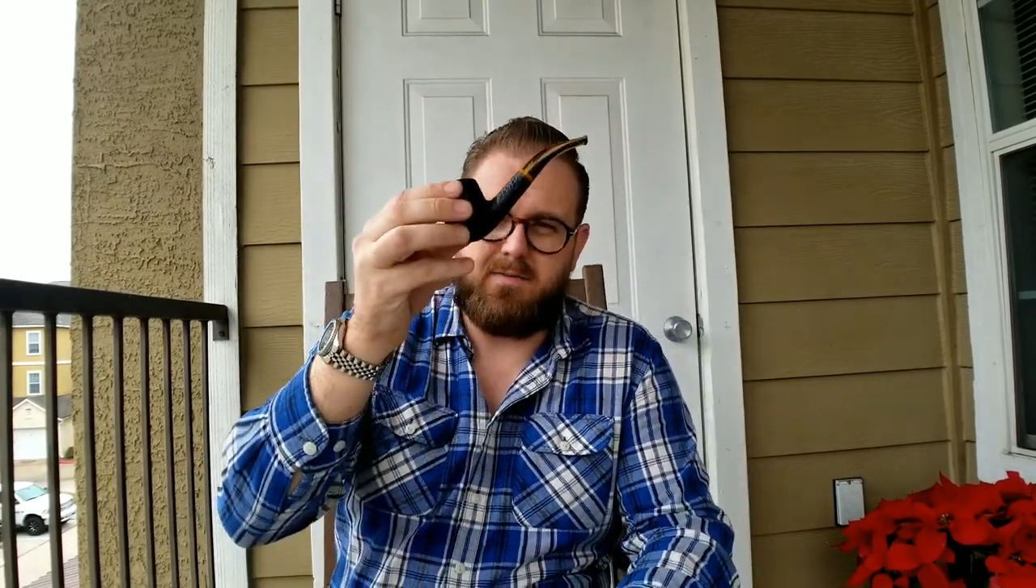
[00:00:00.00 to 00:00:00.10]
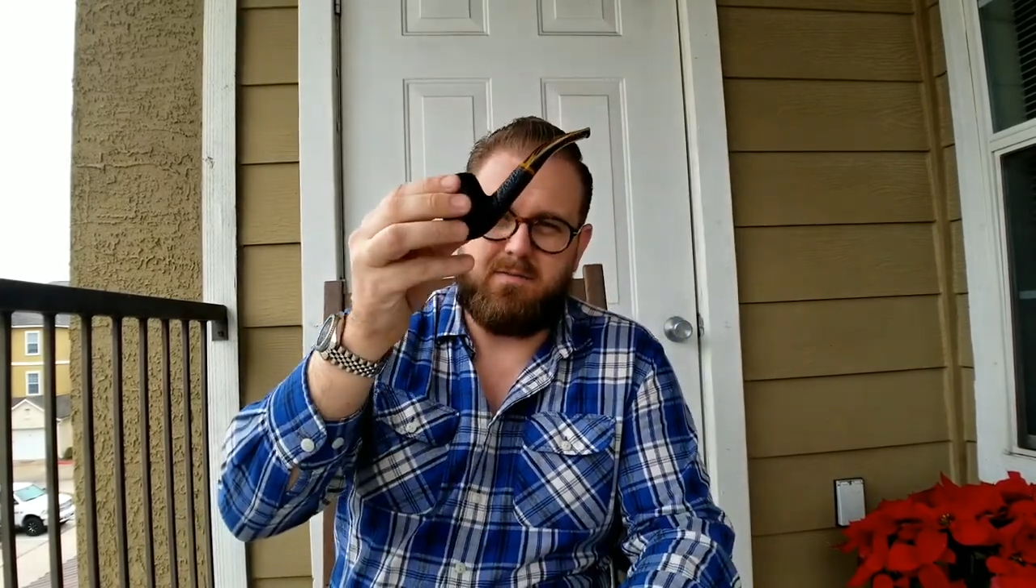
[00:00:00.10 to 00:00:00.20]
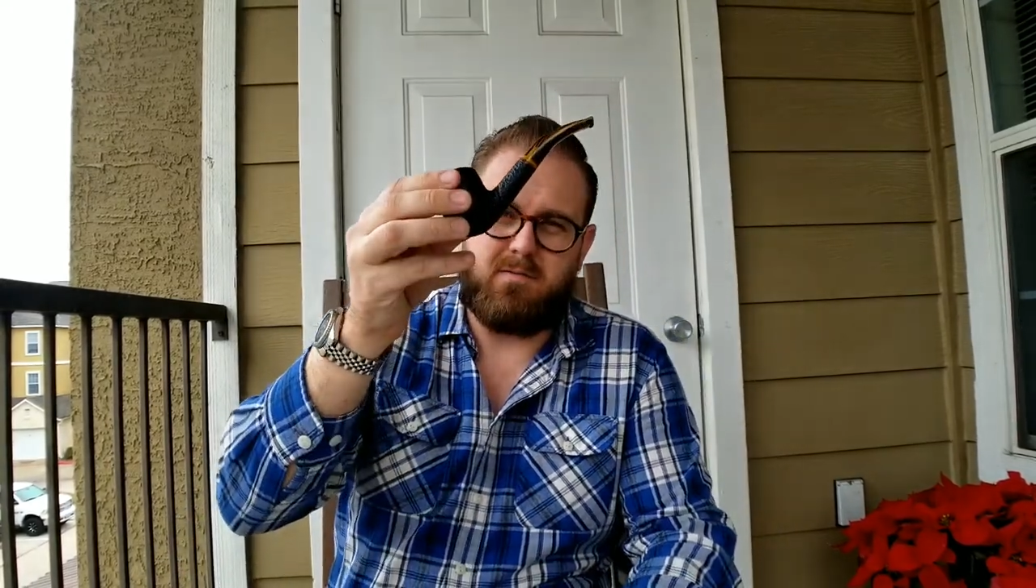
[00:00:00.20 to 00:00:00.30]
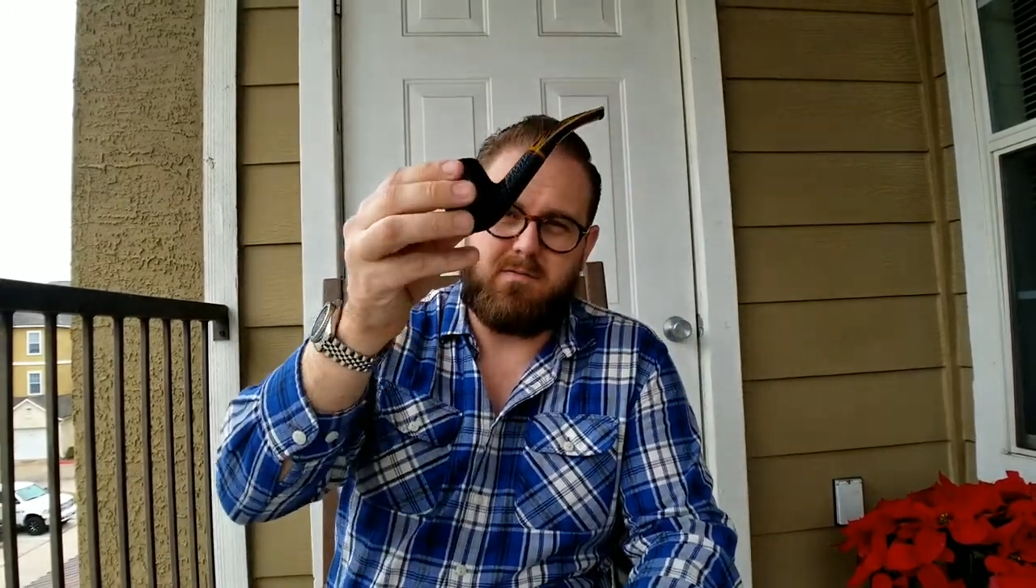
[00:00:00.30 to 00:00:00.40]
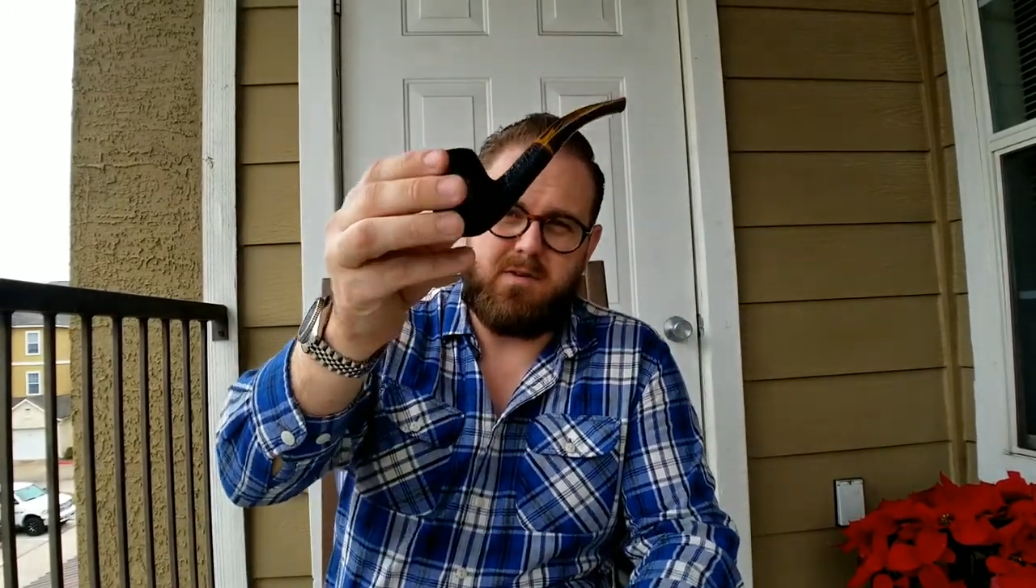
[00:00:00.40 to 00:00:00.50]

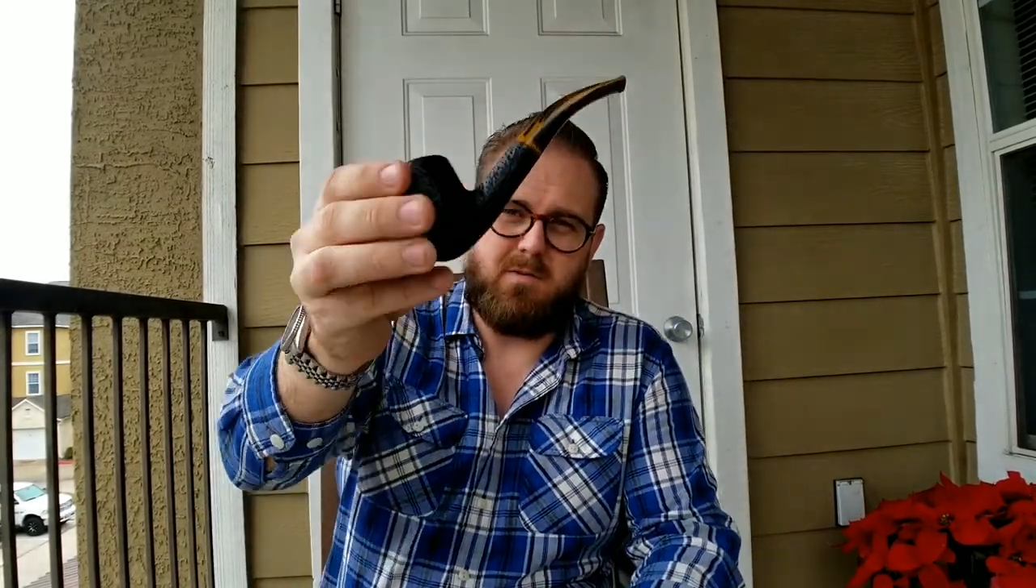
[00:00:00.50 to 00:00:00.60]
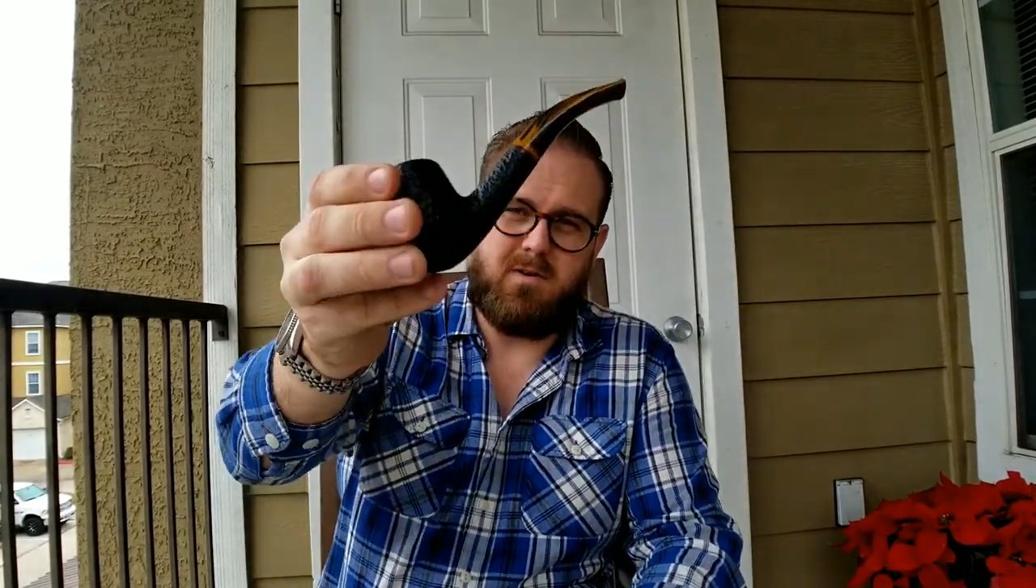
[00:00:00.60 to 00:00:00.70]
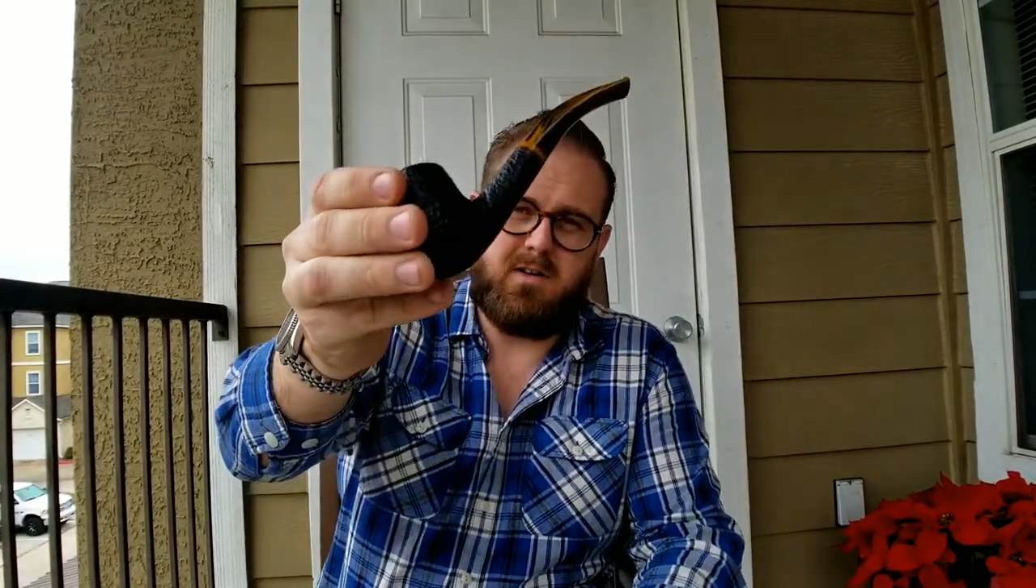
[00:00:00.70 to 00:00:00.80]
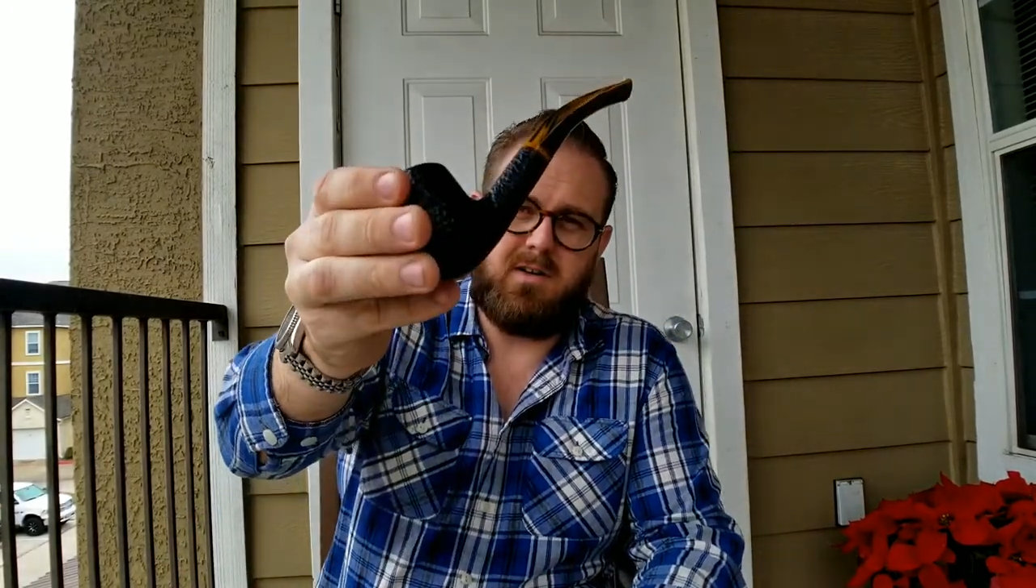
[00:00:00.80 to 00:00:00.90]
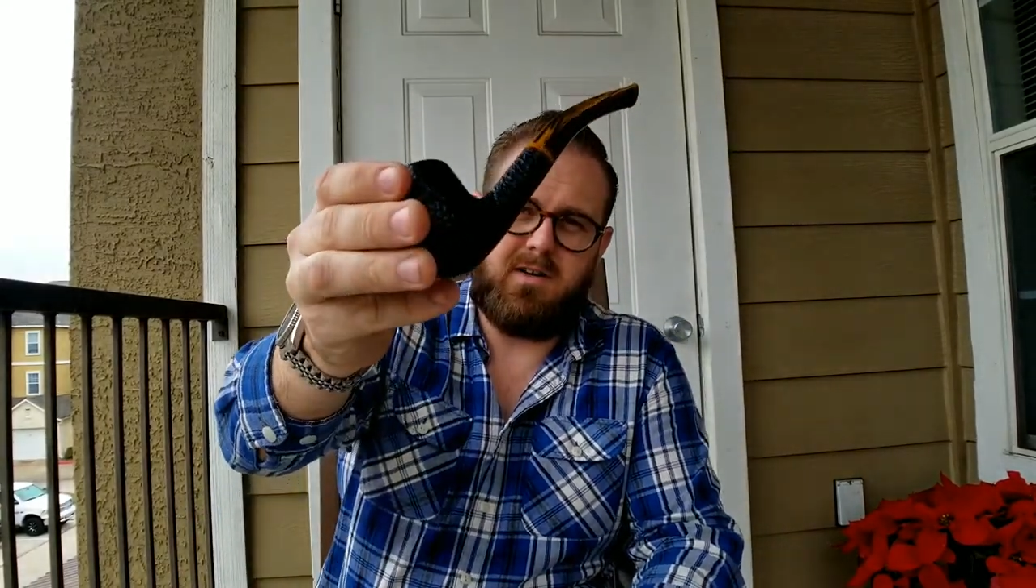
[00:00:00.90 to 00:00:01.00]
review
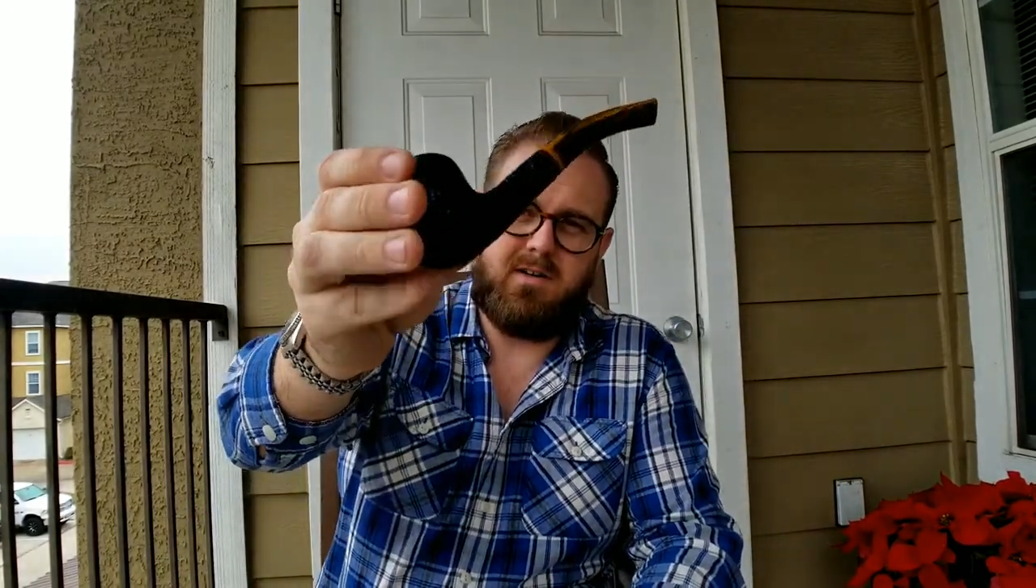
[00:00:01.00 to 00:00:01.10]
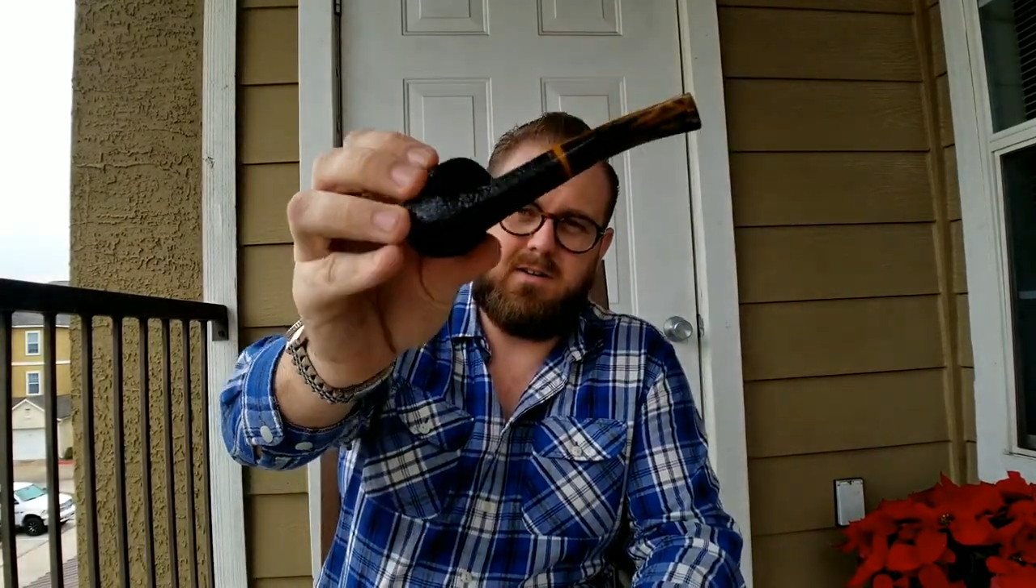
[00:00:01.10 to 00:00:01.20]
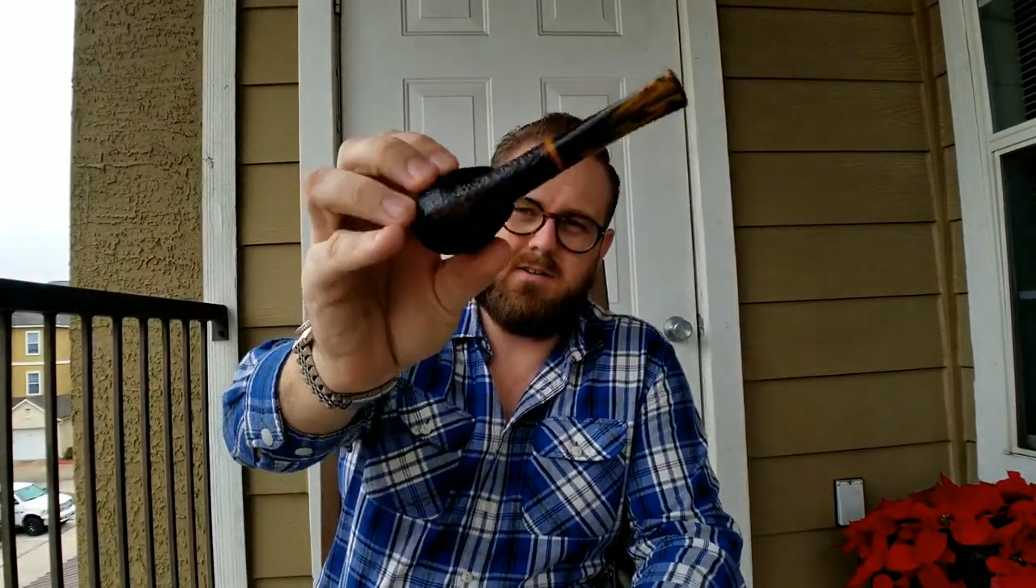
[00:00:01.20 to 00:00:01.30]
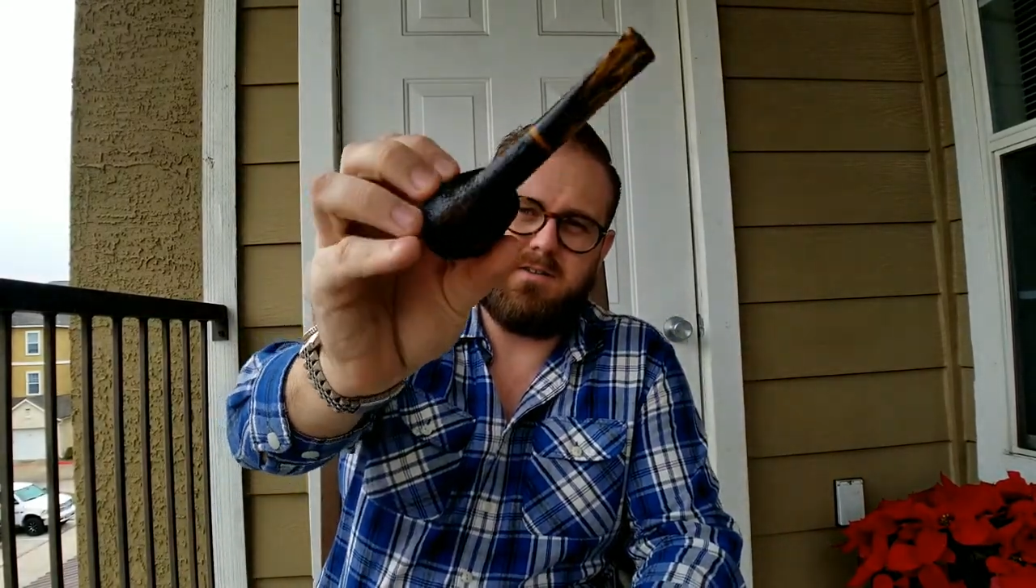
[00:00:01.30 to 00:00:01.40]
on here,